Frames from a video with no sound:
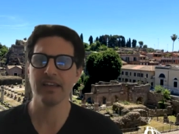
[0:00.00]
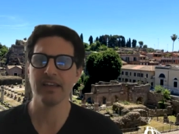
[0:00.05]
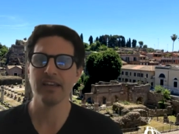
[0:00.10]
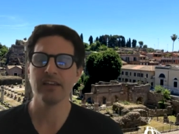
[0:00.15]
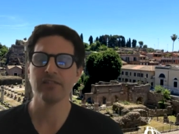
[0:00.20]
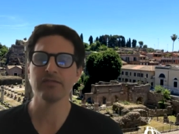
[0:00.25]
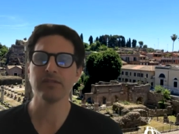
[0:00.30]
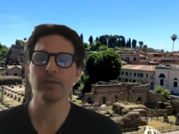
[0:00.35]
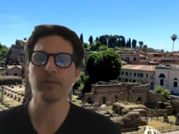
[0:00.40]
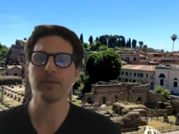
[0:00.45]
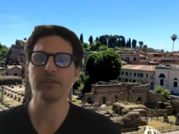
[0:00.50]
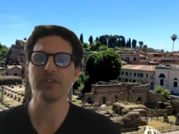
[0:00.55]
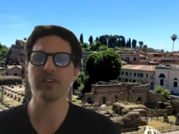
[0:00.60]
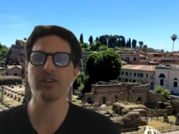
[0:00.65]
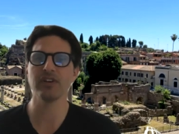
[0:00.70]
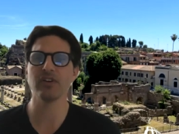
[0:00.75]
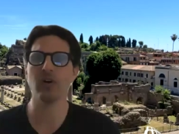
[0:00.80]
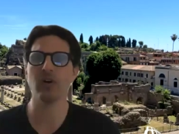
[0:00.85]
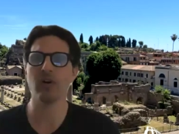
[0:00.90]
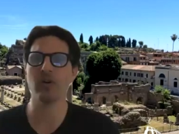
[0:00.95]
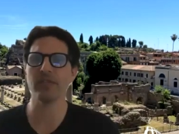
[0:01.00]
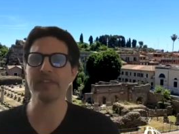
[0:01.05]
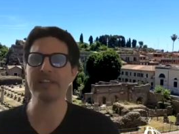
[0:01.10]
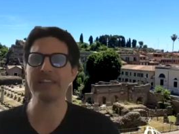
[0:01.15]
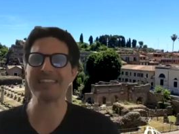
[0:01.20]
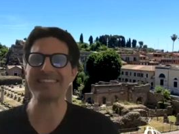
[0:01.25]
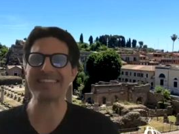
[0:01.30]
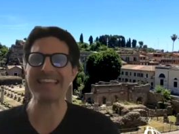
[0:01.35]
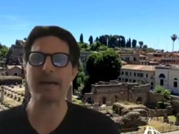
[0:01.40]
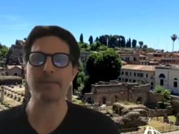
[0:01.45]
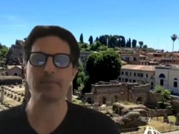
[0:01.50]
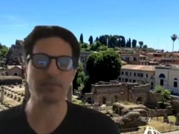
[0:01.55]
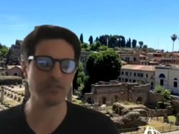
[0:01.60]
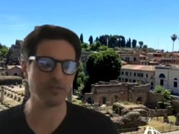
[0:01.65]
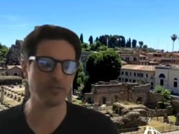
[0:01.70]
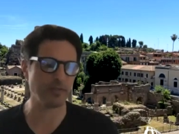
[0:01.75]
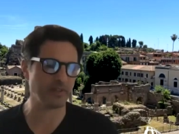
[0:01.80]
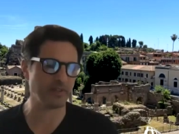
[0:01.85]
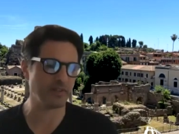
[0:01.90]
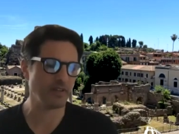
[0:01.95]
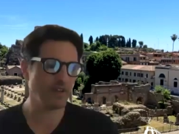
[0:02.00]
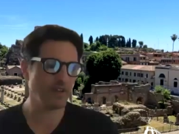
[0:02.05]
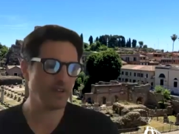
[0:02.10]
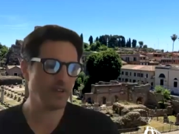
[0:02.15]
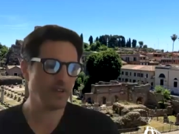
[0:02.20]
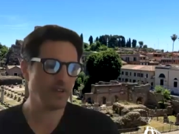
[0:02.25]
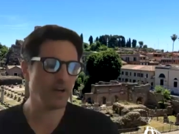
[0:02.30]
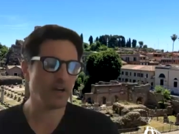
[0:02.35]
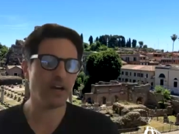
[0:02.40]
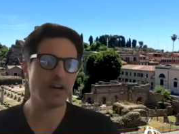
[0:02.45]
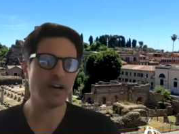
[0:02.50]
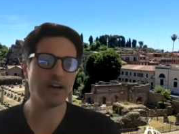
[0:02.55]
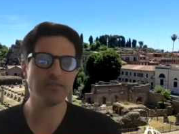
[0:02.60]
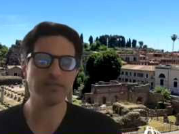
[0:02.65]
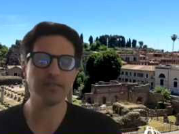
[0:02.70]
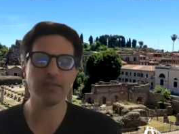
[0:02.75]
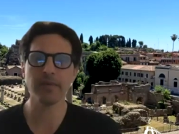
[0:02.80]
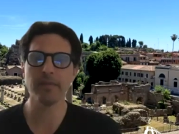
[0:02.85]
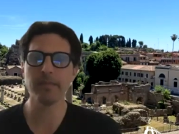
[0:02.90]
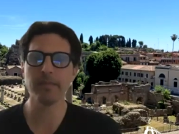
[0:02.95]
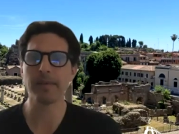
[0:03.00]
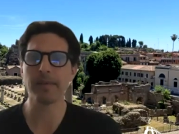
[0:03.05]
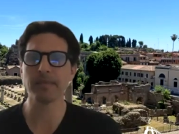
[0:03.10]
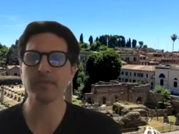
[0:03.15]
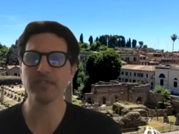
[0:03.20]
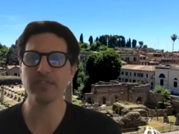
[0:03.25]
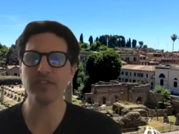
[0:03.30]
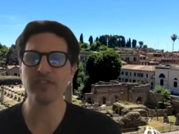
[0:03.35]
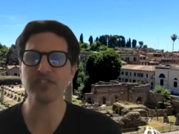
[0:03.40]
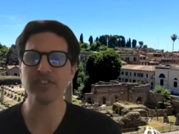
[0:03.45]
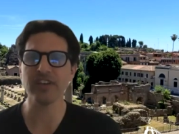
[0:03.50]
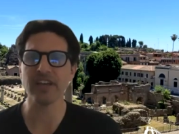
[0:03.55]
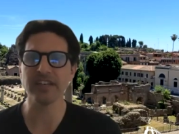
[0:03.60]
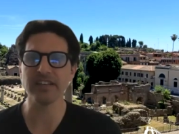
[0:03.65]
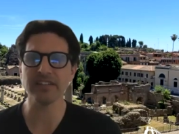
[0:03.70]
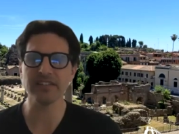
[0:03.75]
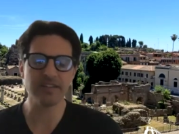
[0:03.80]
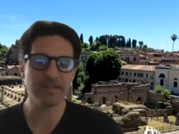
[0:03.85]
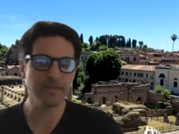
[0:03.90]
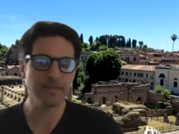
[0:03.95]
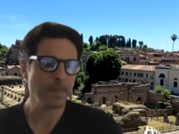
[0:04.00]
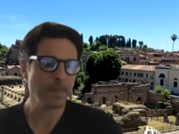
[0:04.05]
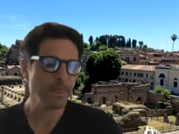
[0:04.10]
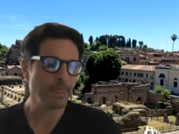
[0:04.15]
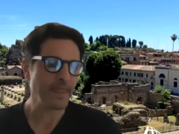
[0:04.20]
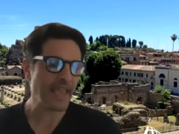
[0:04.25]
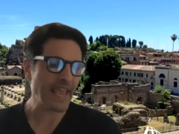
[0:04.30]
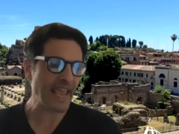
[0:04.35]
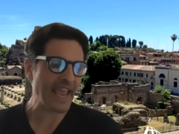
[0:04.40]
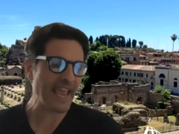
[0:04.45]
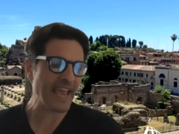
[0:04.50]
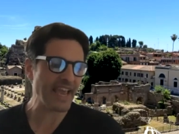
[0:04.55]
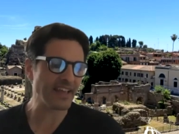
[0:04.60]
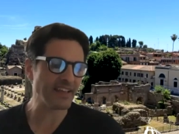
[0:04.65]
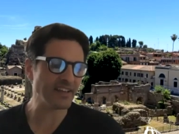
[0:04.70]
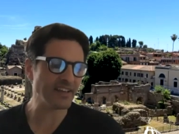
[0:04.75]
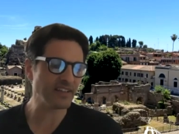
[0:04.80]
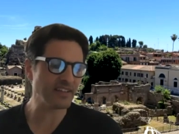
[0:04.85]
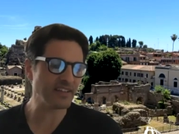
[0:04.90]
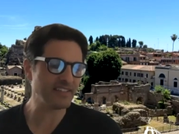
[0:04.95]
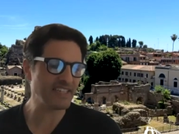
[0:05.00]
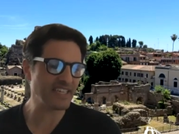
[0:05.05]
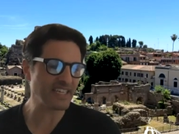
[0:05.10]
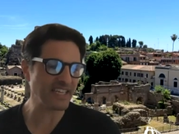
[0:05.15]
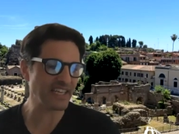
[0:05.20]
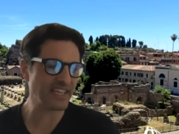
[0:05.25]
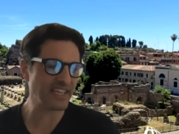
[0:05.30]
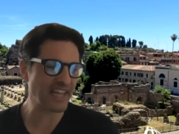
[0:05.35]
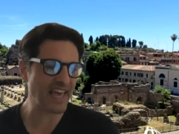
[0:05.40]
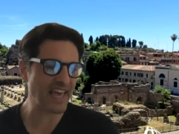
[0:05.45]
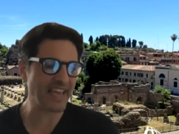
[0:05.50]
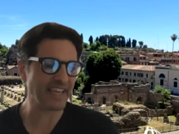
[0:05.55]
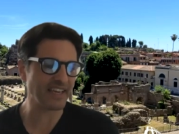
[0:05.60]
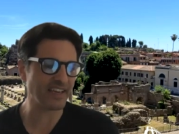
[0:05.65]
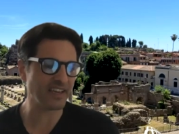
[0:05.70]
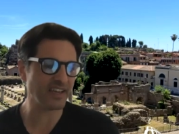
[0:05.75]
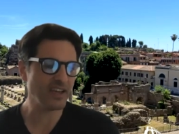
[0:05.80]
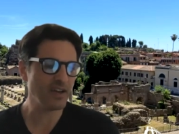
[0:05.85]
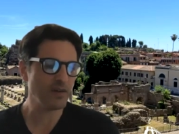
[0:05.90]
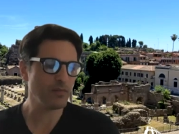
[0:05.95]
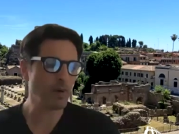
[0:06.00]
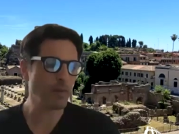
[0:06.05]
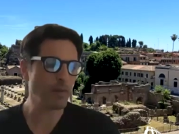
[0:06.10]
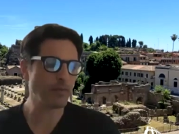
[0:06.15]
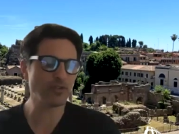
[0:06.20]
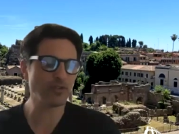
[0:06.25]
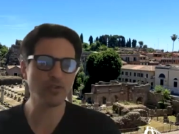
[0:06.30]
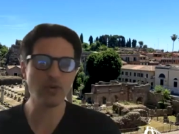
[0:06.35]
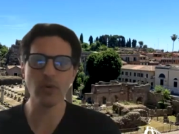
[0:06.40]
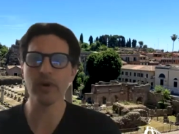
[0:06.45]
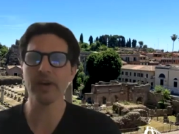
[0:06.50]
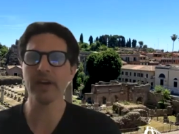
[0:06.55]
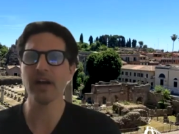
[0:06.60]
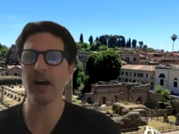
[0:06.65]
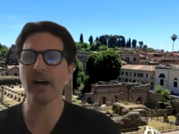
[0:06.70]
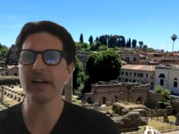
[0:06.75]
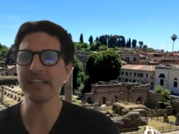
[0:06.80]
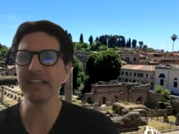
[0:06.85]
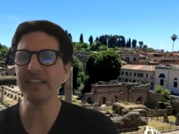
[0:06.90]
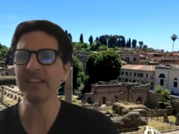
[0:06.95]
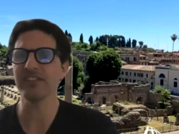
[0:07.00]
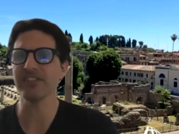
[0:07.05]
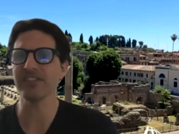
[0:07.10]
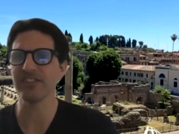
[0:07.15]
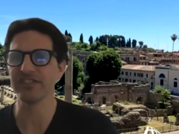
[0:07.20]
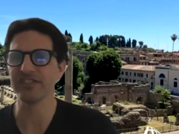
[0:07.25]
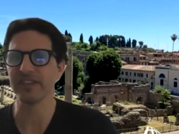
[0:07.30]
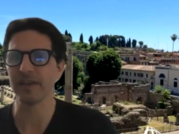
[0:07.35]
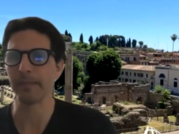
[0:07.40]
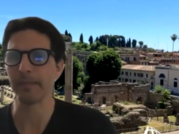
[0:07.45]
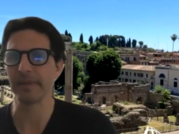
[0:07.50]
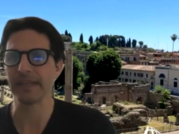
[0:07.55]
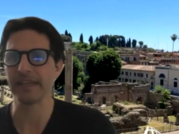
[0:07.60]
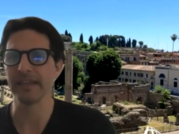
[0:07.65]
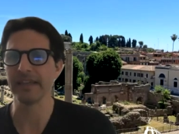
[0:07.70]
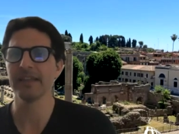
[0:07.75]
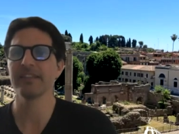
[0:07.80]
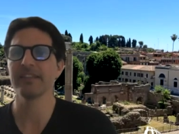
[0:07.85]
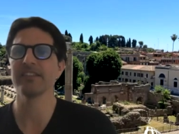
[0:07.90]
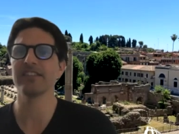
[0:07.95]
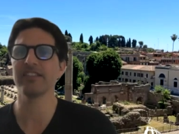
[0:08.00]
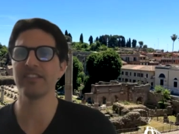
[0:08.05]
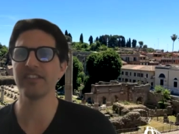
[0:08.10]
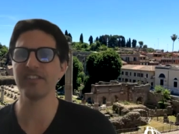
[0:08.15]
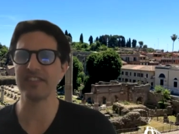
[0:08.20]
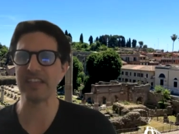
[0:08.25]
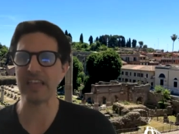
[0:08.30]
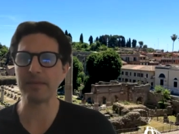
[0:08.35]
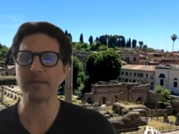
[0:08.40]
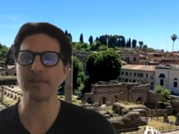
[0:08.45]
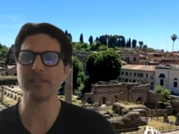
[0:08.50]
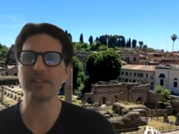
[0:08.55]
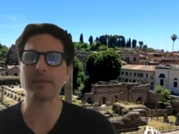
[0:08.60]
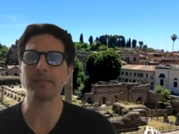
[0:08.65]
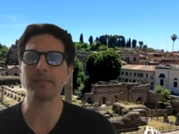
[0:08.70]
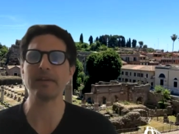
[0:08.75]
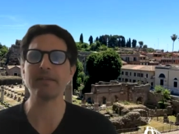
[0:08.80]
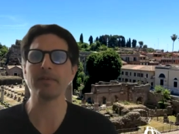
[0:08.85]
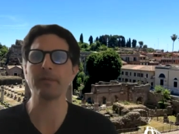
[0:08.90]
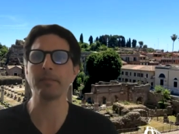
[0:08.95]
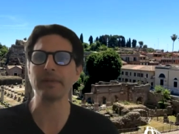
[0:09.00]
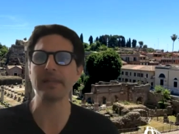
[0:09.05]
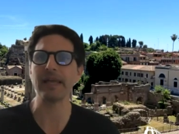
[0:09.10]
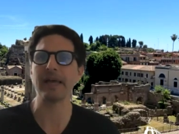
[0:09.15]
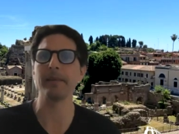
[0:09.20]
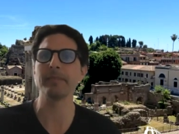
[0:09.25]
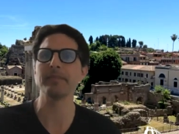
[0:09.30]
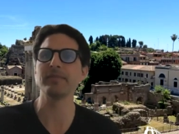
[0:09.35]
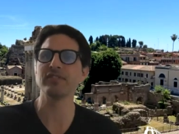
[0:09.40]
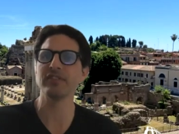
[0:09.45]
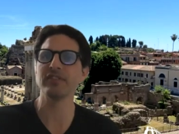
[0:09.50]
from what you can call the establishment, from the members of the Senate, and didn't like what was going on in this assembly. This is the same assembly of the plebs